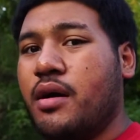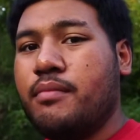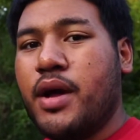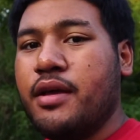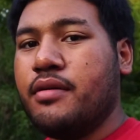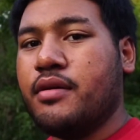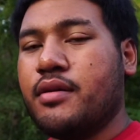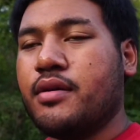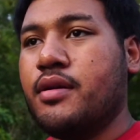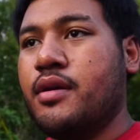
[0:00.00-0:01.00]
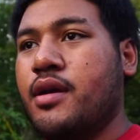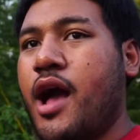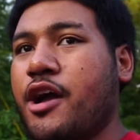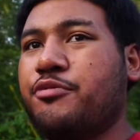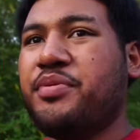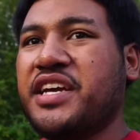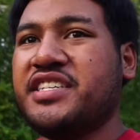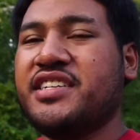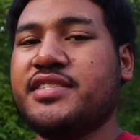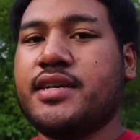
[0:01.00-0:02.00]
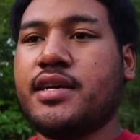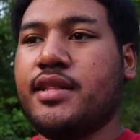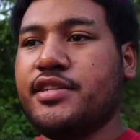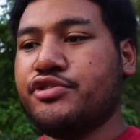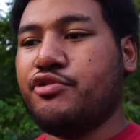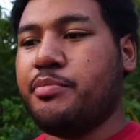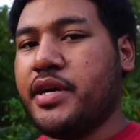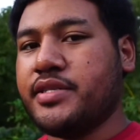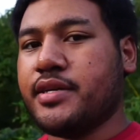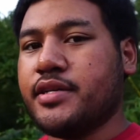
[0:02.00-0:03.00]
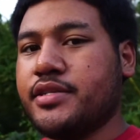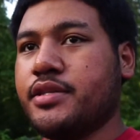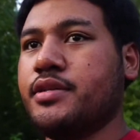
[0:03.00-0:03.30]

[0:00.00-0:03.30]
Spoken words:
my occupation is collision repair technician.